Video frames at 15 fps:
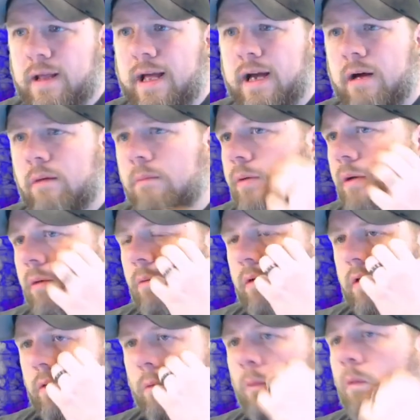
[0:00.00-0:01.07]
output
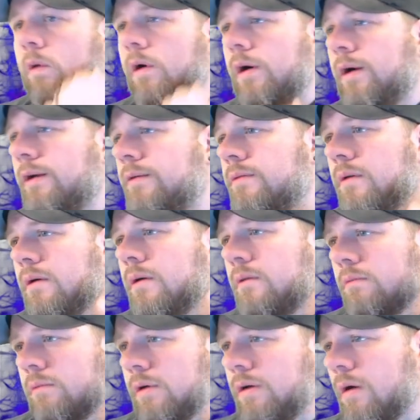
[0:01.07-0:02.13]
with a 1
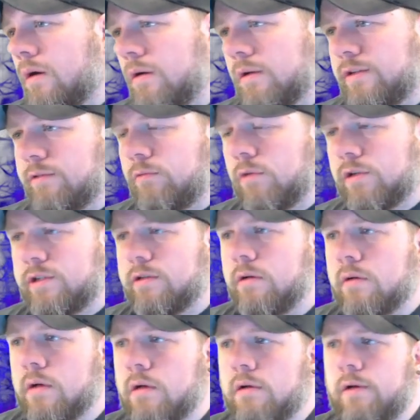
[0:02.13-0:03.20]
regardless of what's
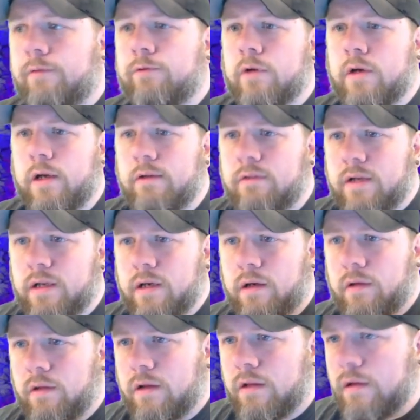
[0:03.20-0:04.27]
going on in front of it, and
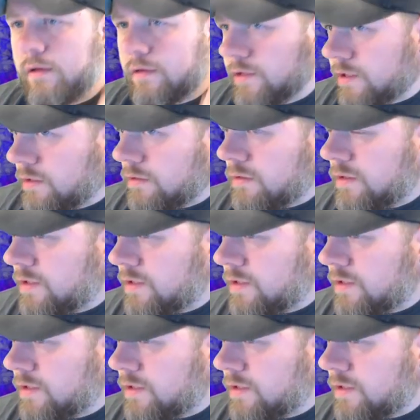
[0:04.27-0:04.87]
all the clear is doing